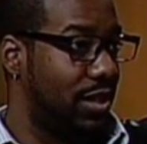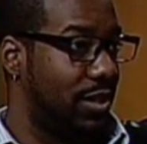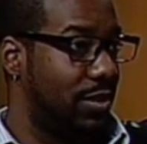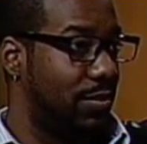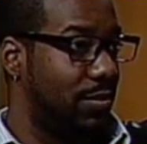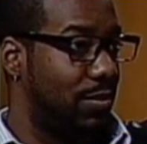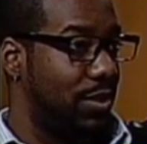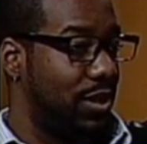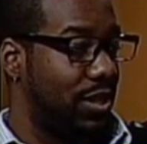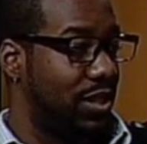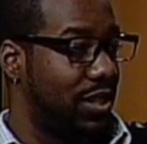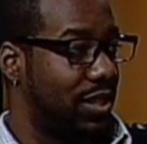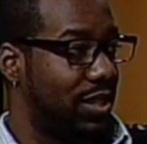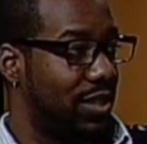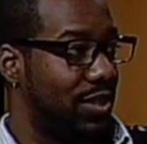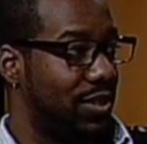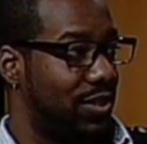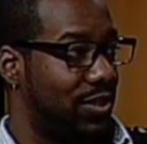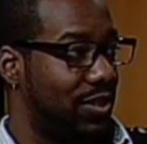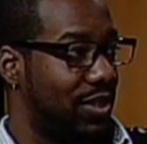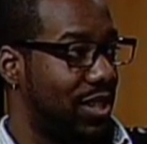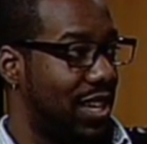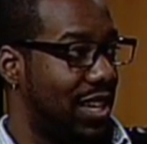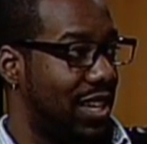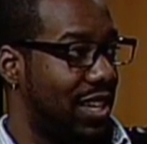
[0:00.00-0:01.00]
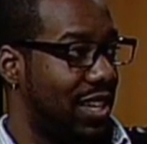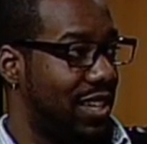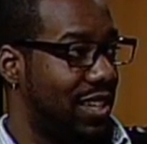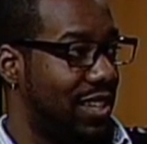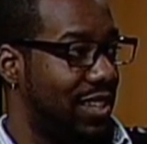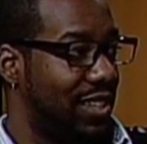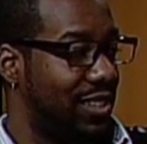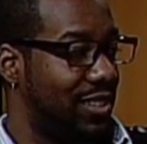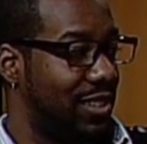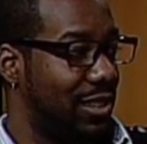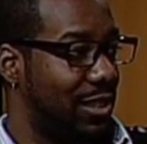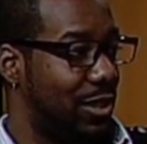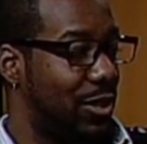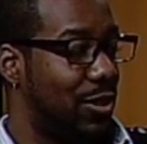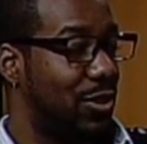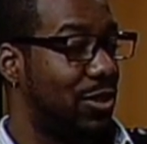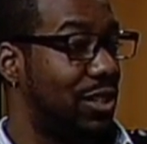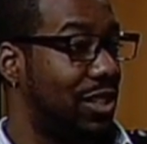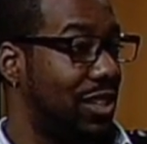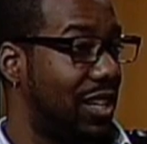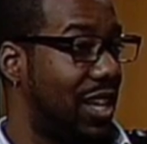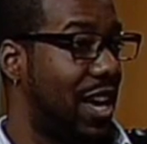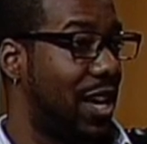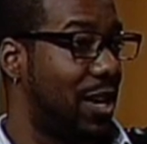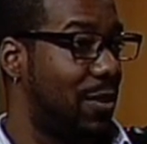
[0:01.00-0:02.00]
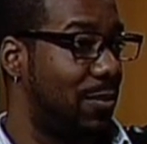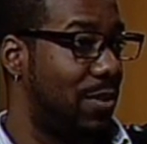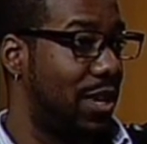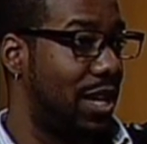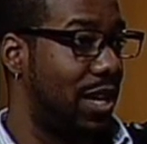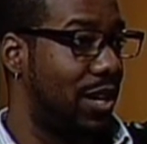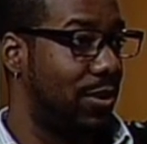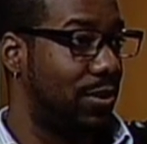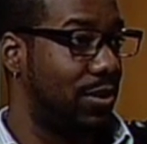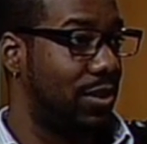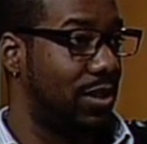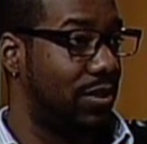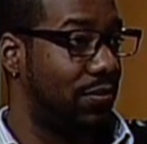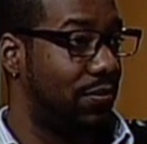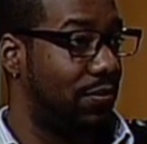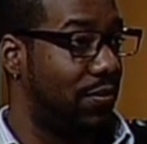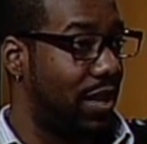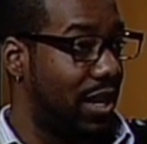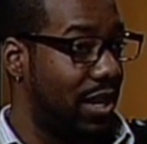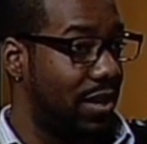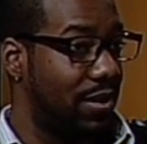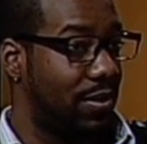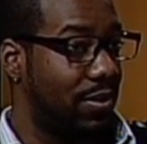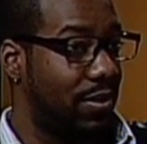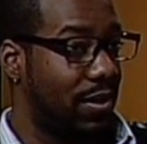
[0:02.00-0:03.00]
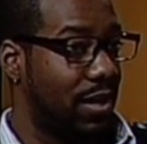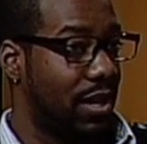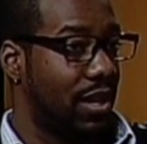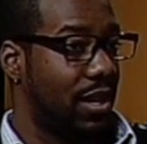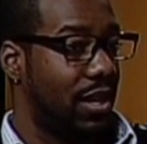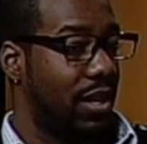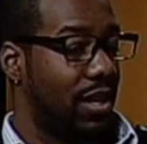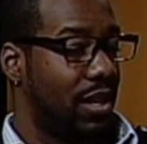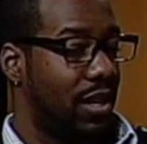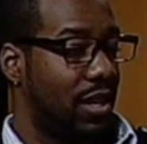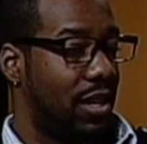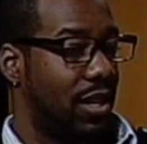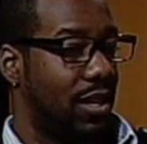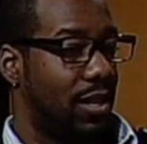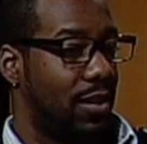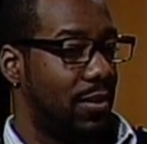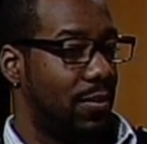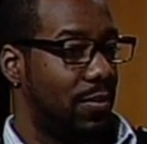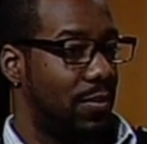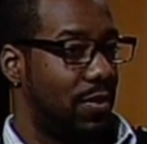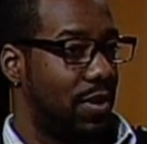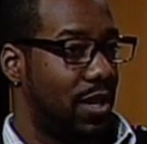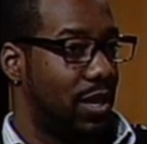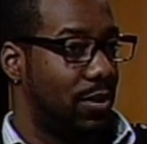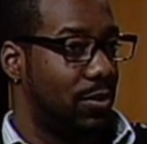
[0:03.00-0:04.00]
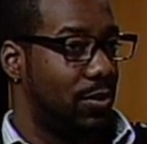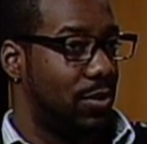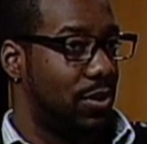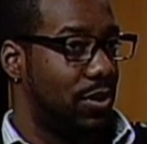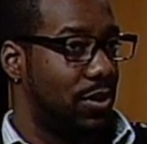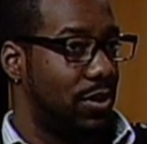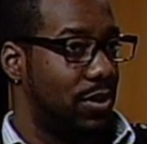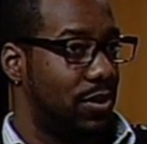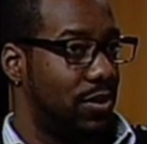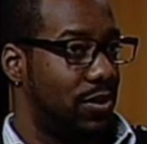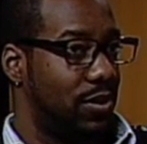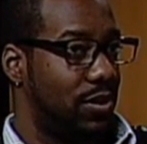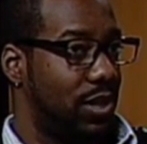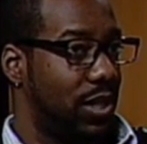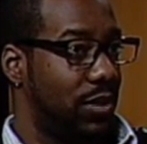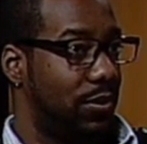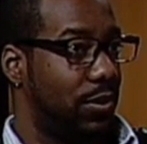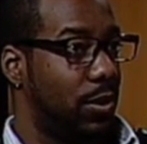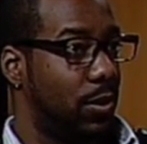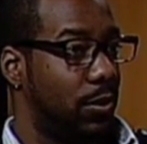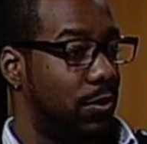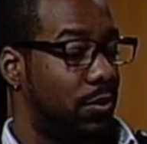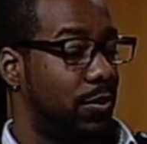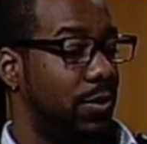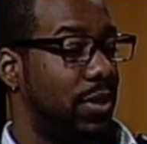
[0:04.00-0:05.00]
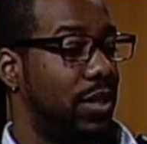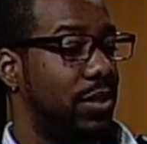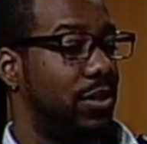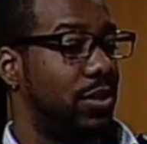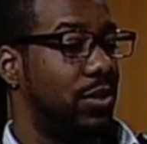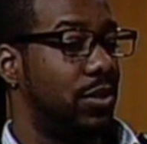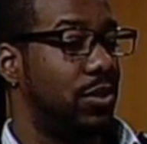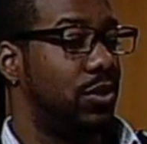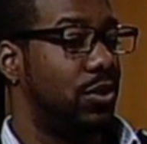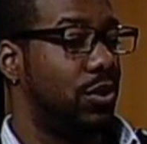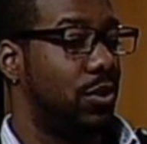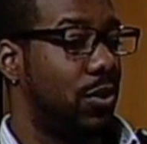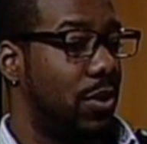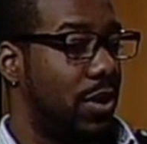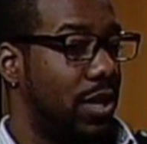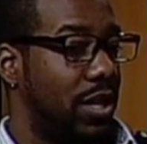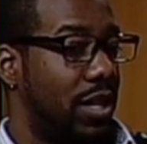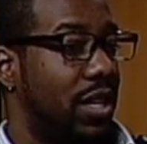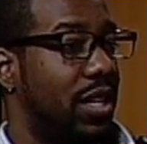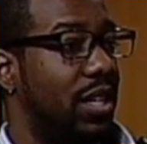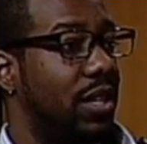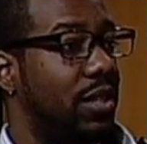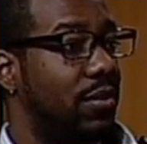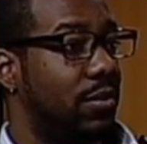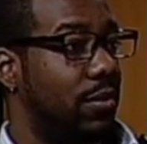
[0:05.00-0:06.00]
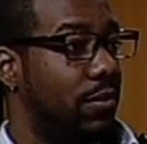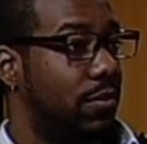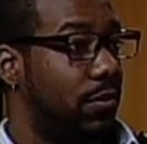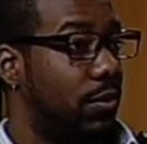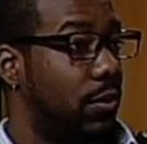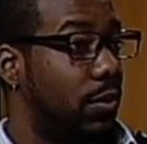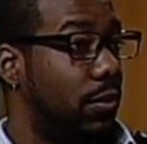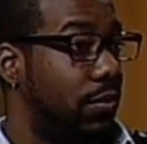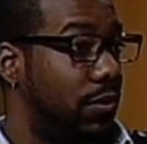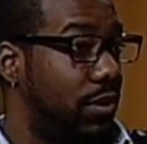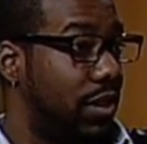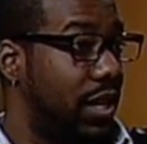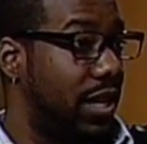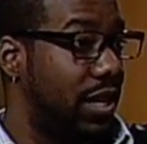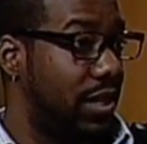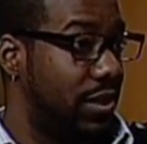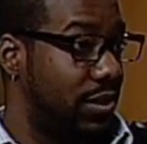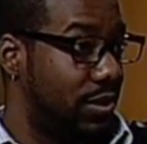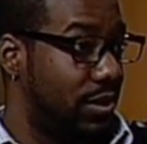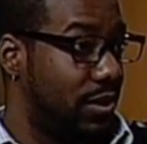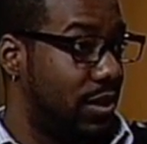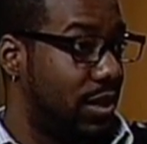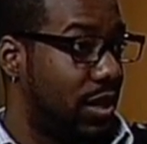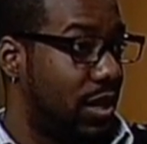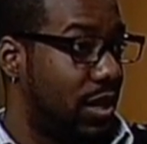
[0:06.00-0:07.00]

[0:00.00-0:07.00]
because I learned a lot about faith that was difficult for me to join in full-fledged.